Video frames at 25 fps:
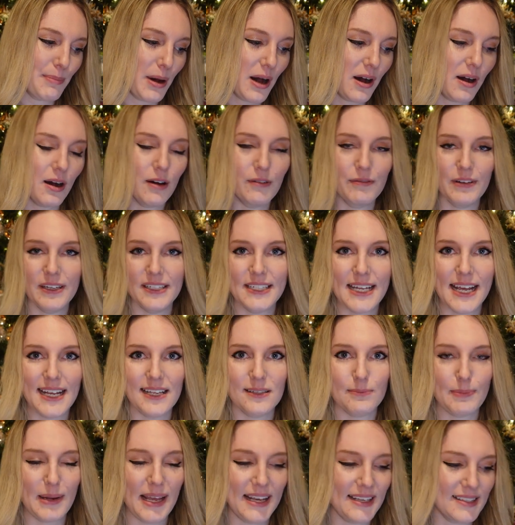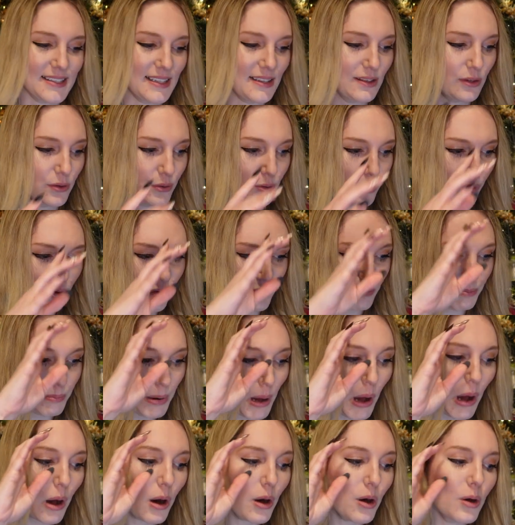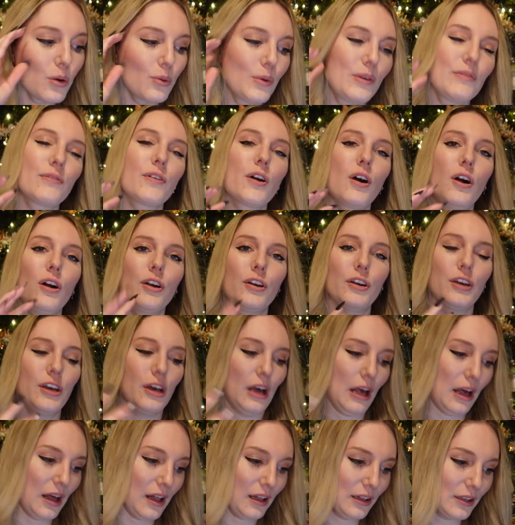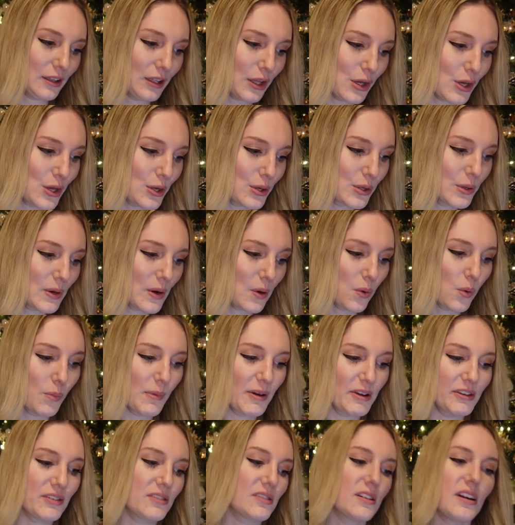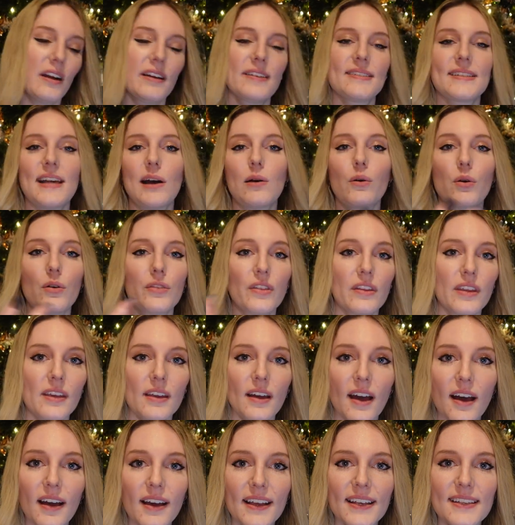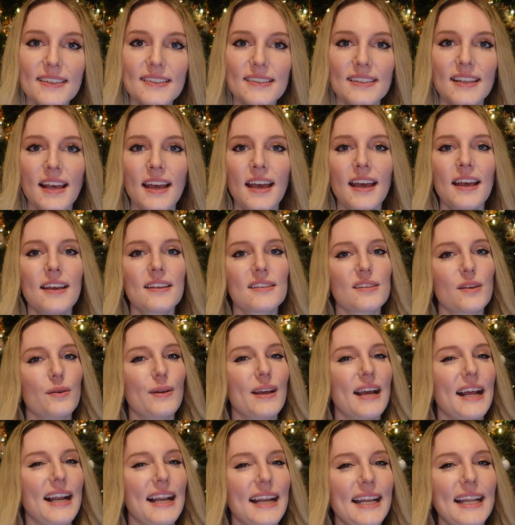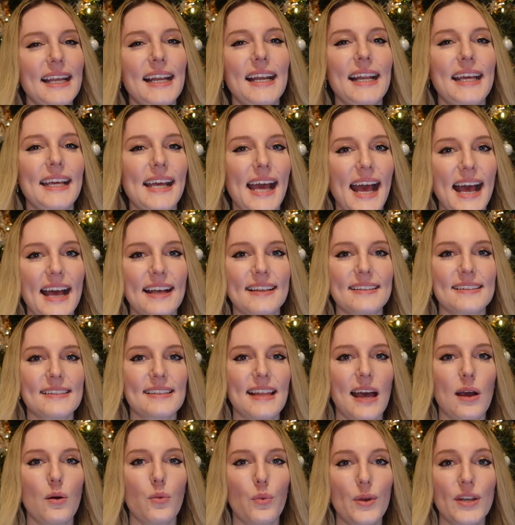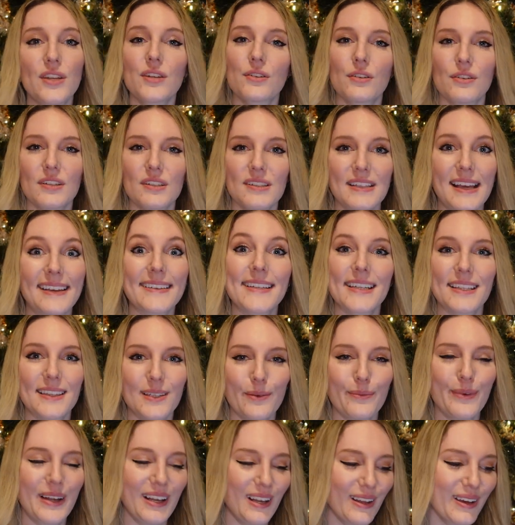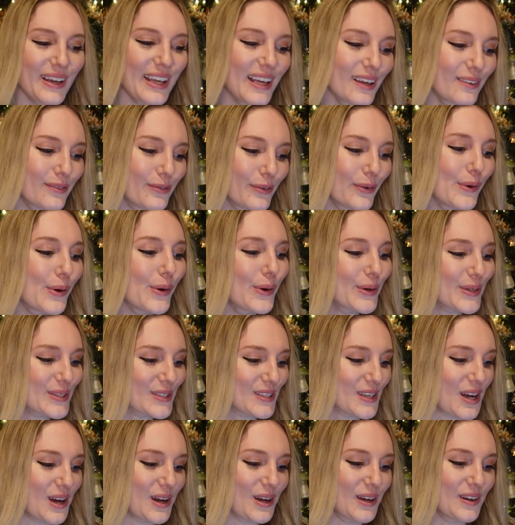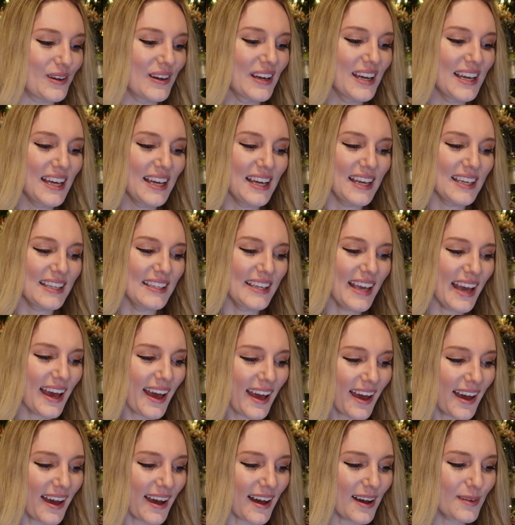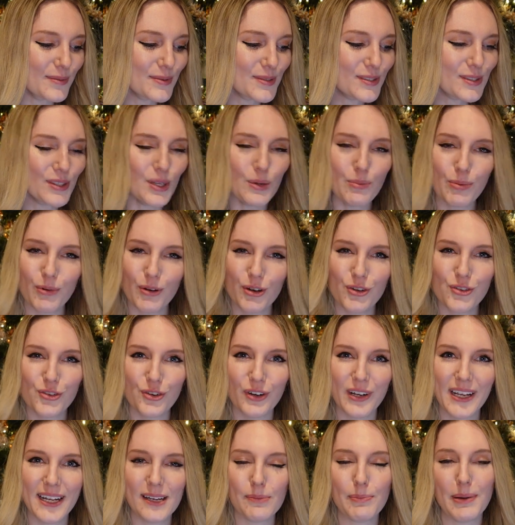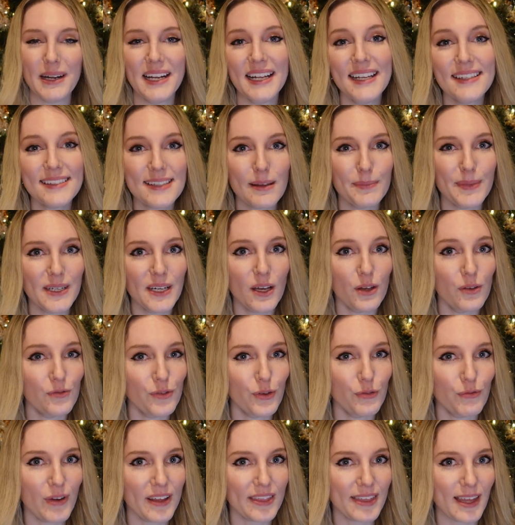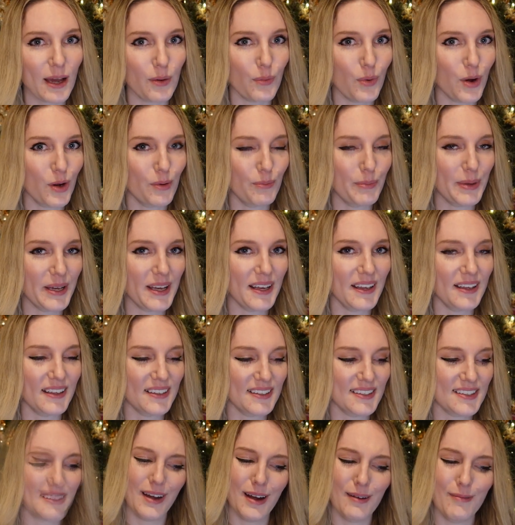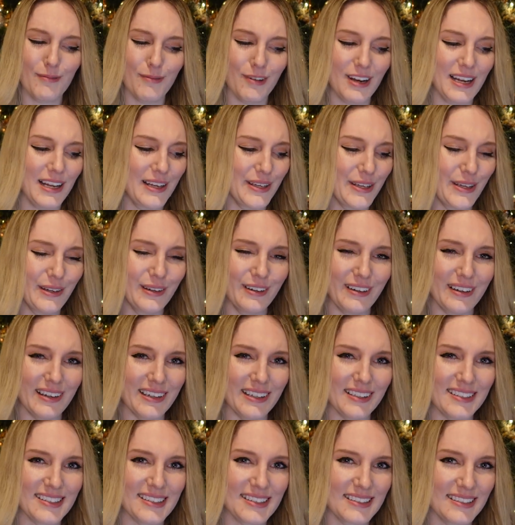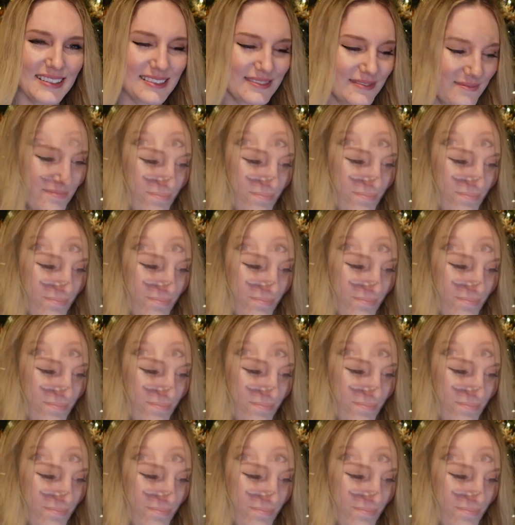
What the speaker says: part of it takes place in the North Pole. We've got a girl who almost dies out on the ice, so it clearly has that winter aesthetic that we're looking for. So yeah, I'm super intrigued. Please let me know if you've read that one, because I'm really curious.